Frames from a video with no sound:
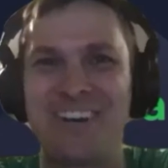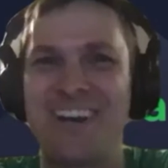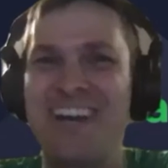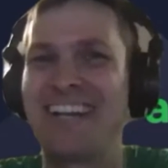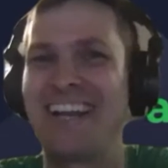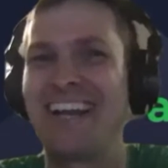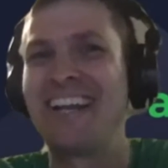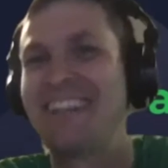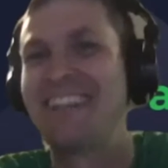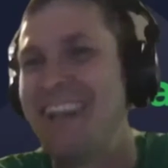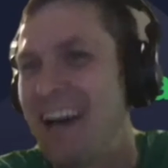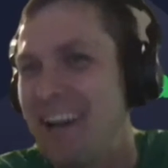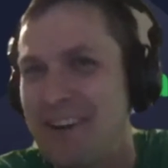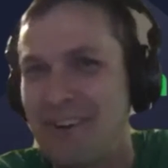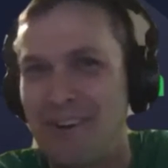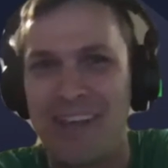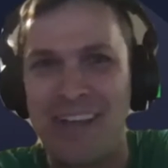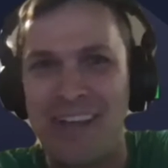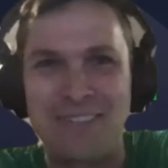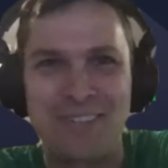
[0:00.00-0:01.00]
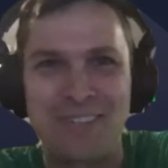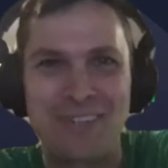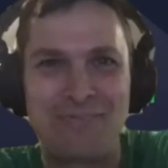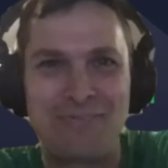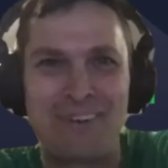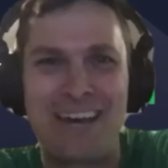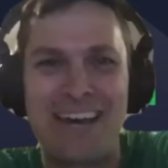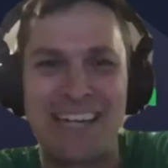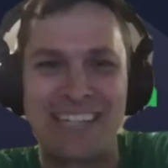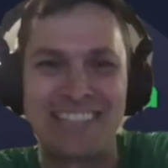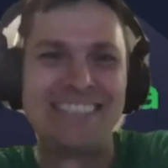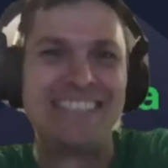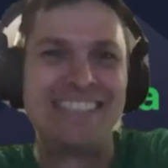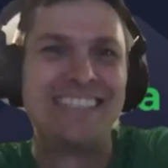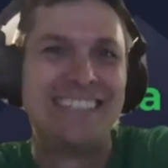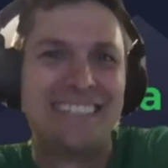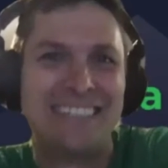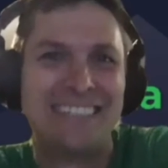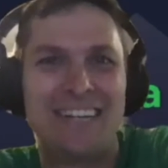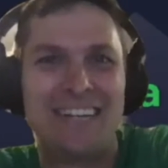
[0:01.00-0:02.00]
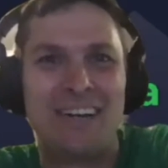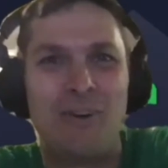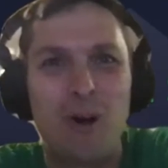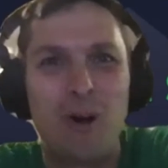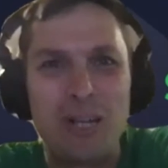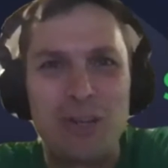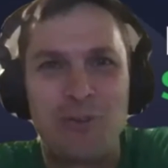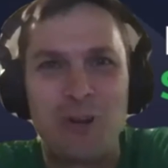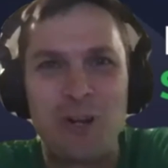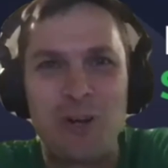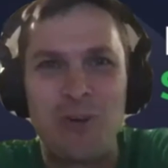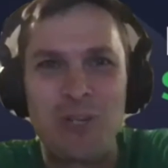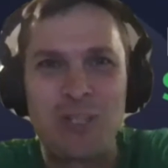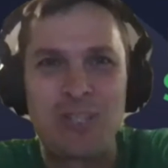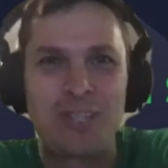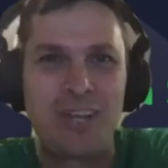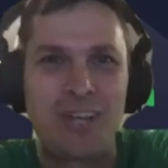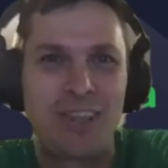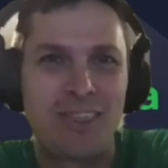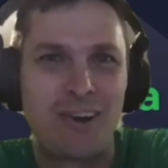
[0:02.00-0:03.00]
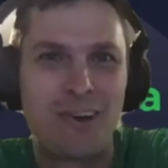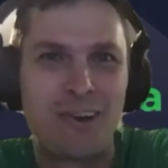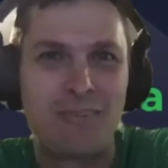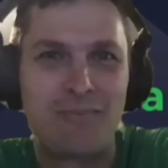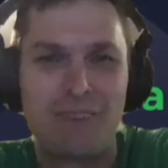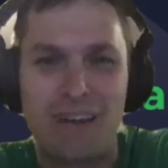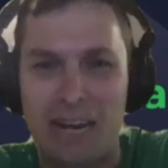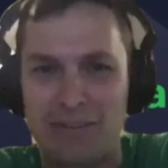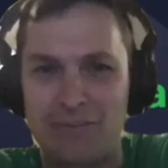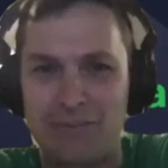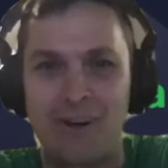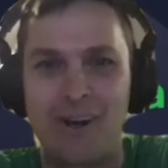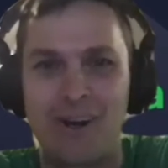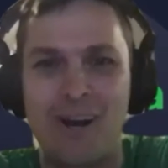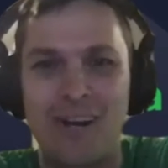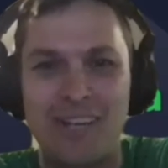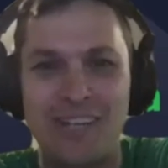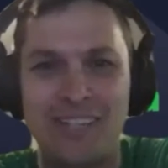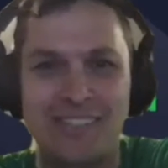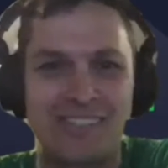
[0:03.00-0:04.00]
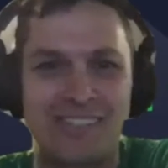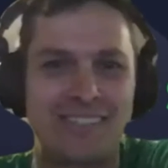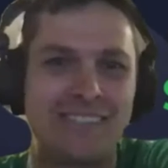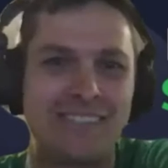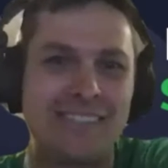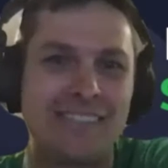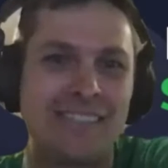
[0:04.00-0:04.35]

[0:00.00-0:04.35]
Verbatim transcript: great. I did not know that. That's a good fact. Yeah. What, what, what's the third fact for our audience?